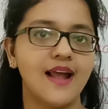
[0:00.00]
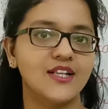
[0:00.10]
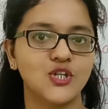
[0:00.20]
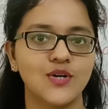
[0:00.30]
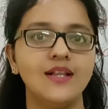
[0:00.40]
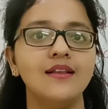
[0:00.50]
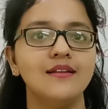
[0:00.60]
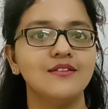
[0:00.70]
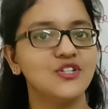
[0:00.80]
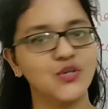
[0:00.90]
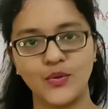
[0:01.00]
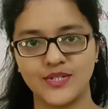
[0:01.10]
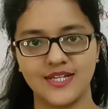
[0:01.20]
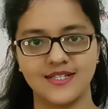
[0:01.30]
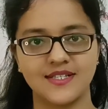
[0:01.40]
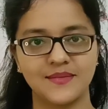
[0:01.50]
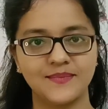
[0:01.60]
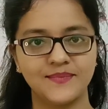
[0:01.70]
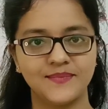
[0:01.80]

natural resources.